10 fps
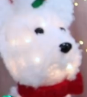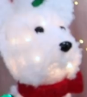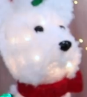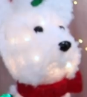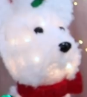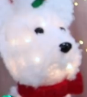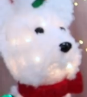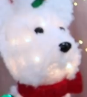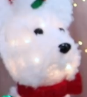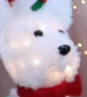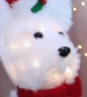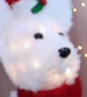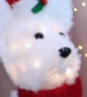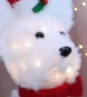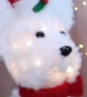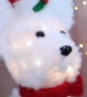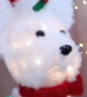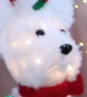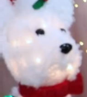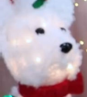
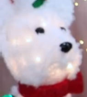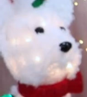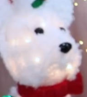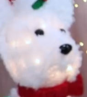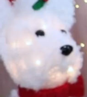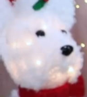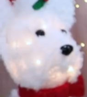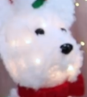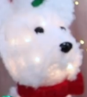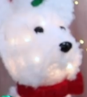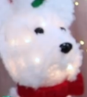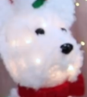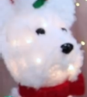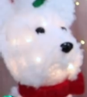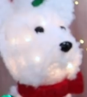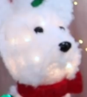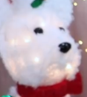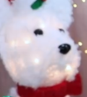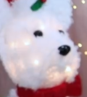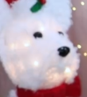
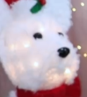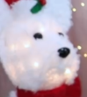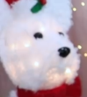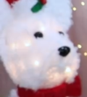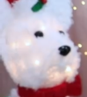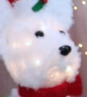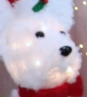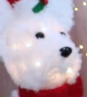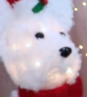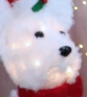[no speech]